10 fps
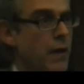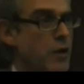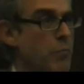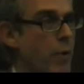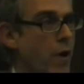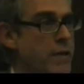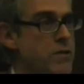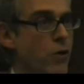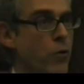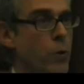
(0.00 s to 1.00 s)
a combined
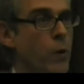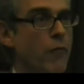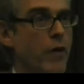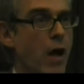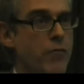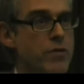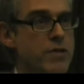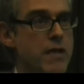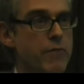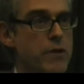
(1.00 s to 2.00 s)
total of
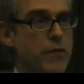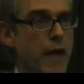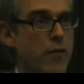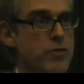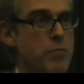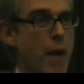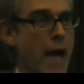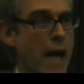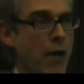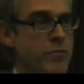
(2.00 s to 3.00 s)

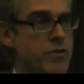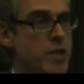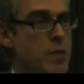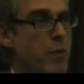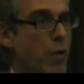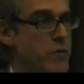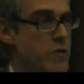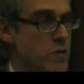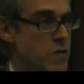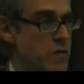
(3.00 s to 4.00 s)
£170,000 in
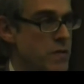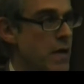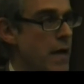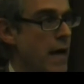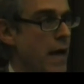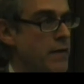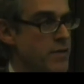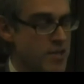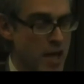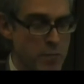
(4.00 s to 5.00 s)
bonuses at the
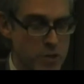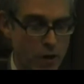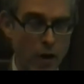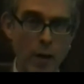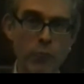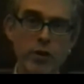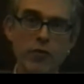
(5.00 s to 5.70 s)
same time,